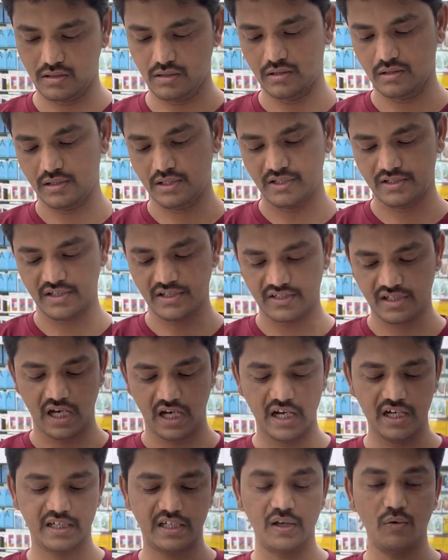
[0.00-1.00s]
This is
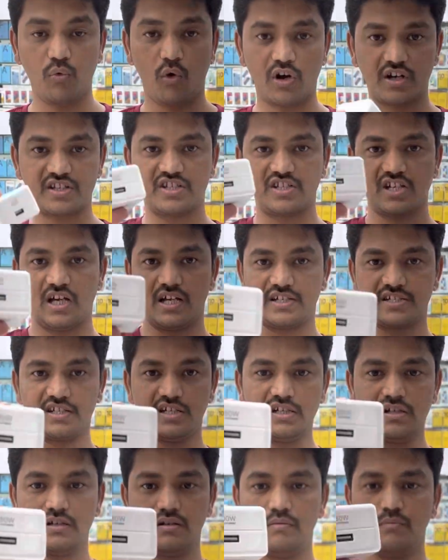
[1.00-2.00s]
80-watt
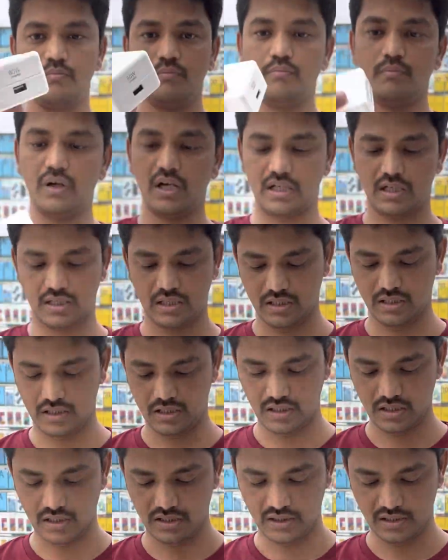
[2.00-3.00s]
charger, but
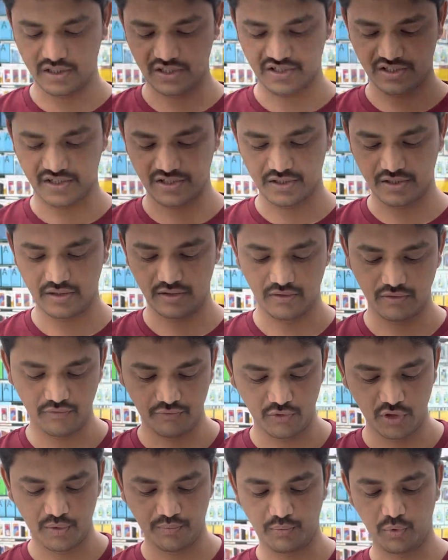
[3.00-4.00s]
this
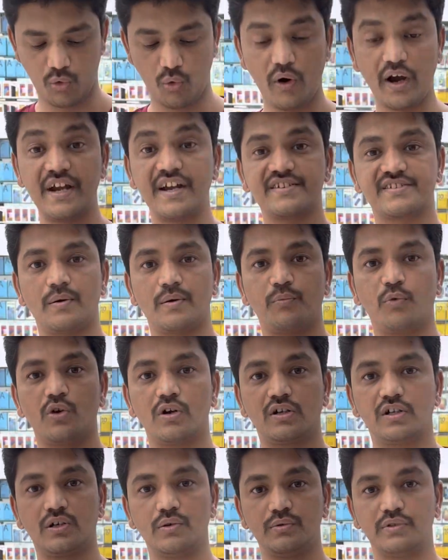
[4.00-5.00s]
would provide a
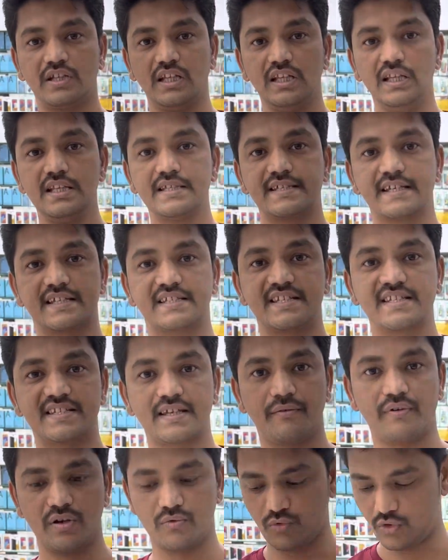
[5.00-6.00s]
support to till
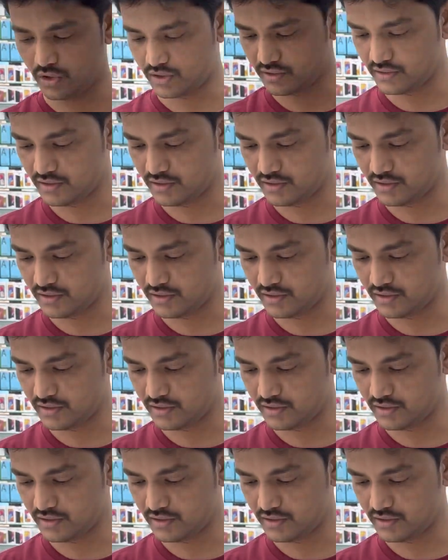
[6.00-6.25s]
67 watt.